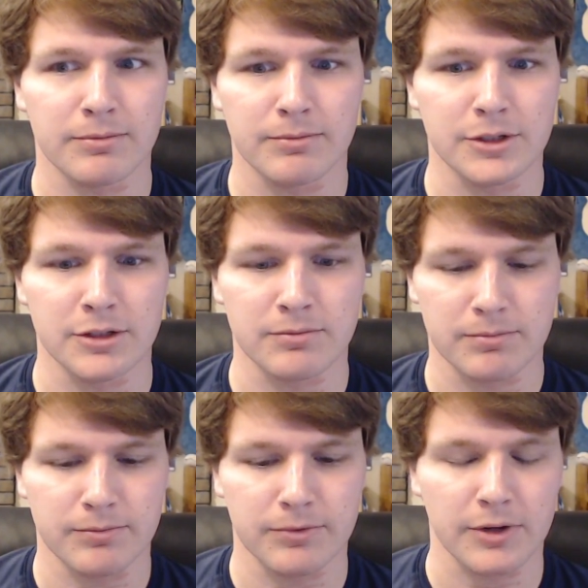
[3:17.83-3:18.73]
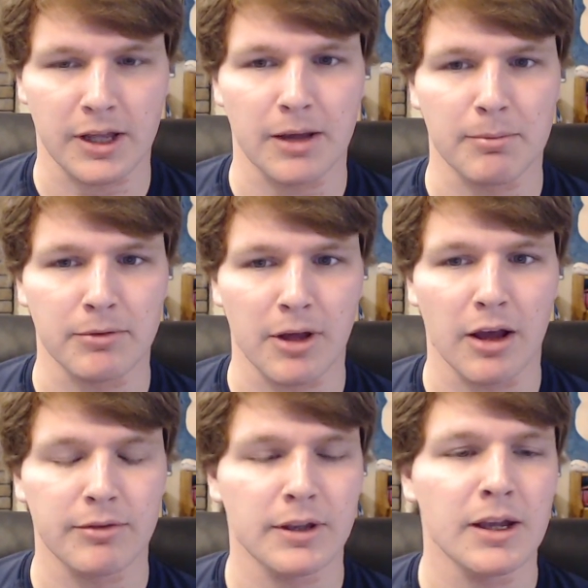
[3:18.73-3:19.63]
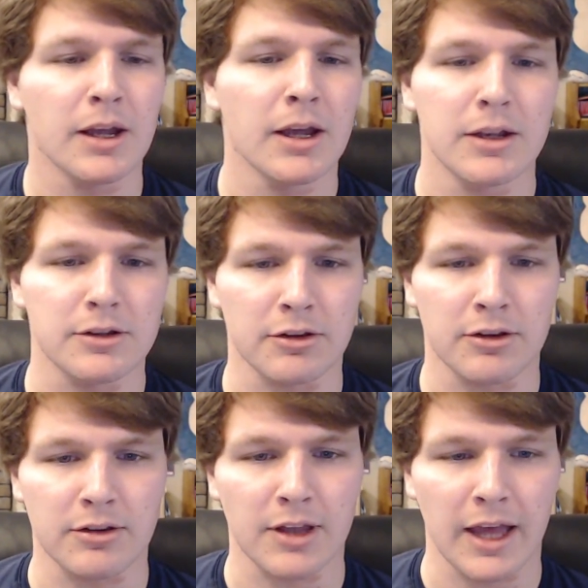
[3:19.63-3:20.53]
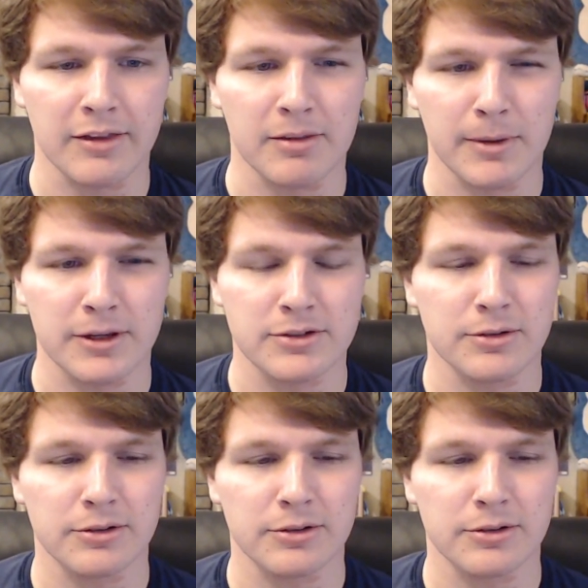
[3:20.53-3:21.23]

just for a cup of coffee just because it has the picture.